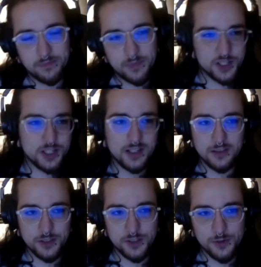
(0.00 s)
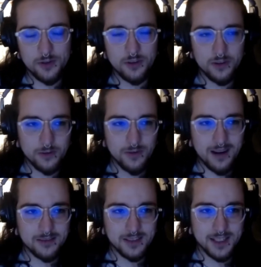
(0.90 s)
pushing the controller
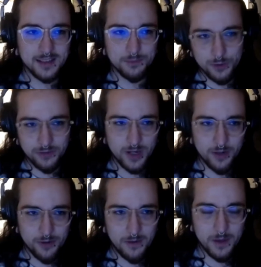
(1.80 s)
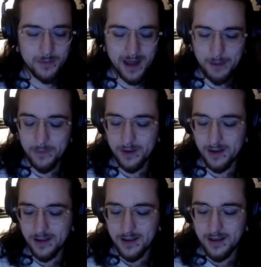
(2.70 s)
around and moving around the map.
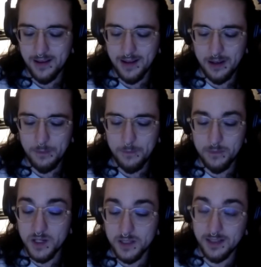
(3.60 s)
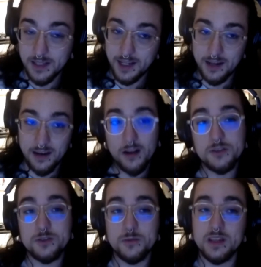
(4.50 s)
But it can
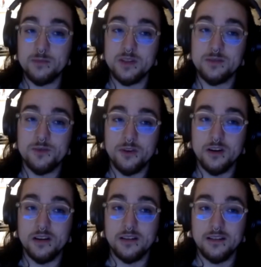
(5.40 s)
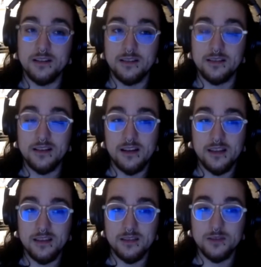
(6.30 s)
also be a bit more
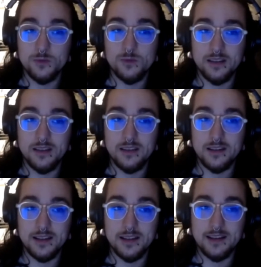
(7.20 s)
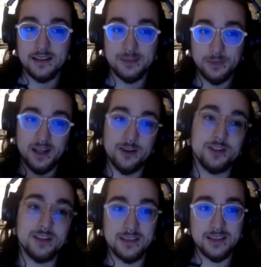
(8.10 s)
on what the player
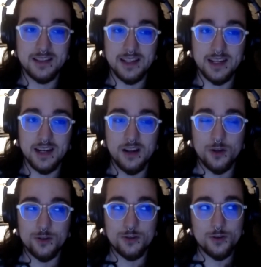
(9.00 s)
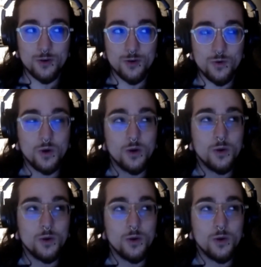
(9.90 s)
doesn't see. So